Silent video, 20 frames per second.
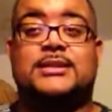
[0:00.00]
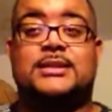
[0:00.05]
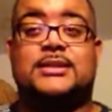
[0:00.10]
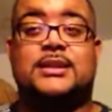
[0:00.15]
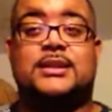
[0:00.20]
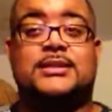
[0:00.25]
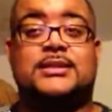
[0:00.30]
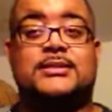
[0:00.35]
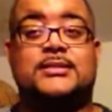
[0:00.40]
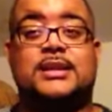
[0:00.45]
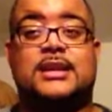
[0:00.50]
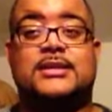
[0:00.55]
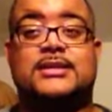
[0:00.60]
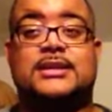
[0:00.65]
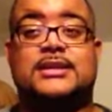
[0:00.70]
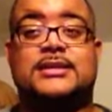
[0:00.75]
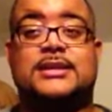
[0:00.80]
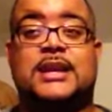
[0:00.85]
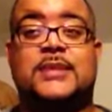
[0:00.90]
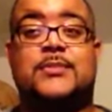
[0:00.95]
And you know, sometimes
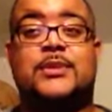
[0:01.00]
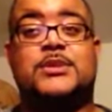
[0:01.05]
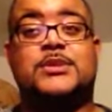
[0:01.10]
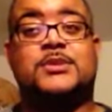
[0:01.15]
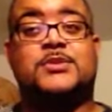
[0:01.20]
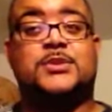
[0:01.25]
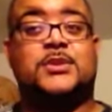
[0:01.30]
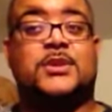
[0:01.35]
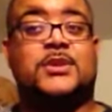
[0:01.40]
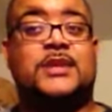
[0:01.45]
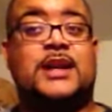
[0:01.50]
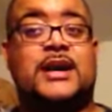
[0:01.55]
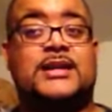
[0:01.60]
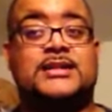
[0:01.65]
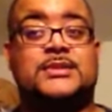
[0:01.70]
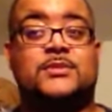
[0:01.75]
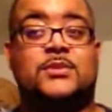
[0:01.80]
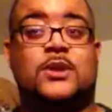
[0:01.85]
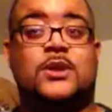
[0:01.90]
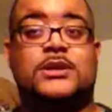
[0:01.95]
they say a picture's worth
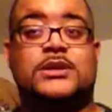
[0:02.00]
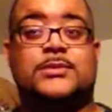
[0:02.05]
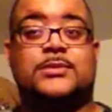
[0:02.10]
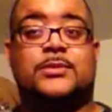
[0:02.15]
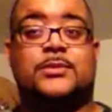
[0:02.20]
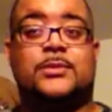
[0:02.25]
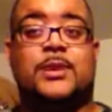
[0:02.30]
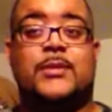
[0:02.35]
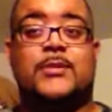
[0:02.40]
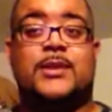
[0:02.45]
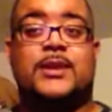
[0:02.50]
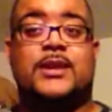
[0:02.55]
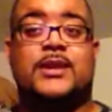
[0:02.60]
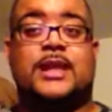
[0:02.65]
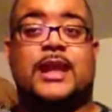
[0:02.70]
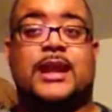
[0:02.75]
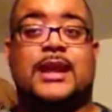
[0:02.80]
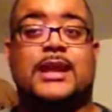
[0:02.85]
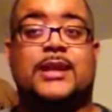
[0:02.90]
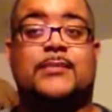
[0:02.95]
1,000 words, but maybe
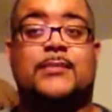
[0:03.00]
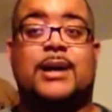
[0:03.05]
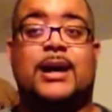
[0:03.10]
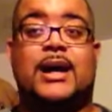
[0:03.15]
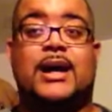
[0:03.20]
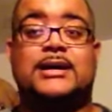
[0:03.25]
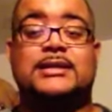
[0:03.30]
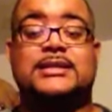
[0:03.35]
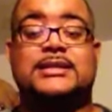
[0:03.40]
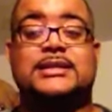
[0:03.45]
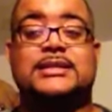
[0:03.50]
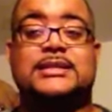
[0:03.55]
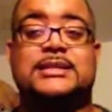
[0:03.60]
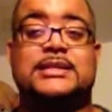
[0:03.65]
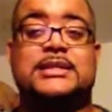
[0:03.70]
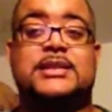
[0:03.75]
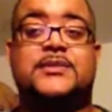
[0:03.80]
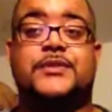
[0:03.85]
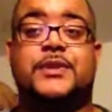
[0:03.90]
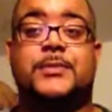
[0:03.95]
like in a box, it's a
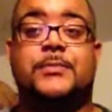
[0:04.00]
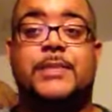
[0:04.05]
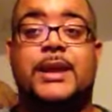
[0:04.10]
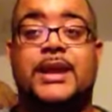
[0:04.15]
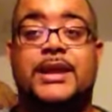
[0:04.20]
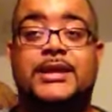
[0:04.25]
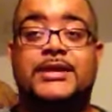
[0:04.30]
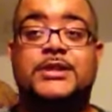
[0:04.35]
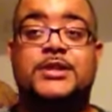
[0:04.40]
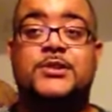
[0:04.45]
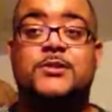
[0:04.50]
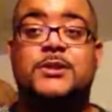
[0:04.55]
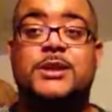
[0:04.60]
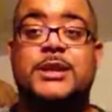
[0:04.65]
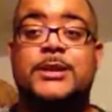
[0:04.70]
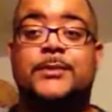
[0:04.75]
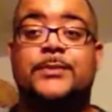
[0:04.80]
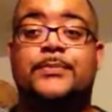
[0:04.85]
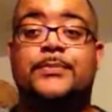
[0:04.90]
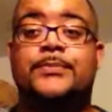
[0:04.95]
different meaning to
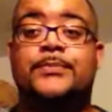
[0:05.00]
it.